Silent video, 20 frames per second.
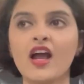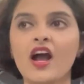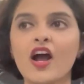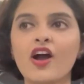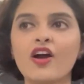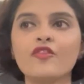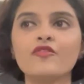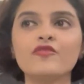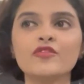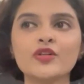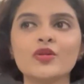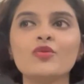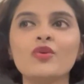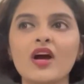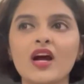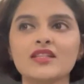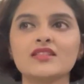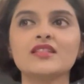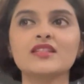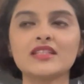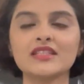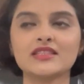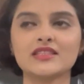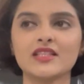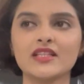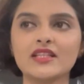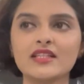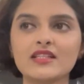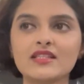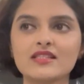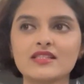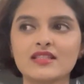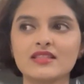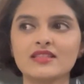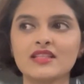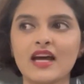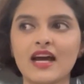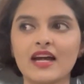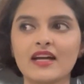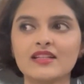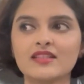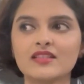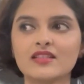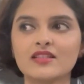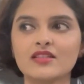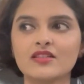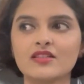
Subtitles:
A few other things that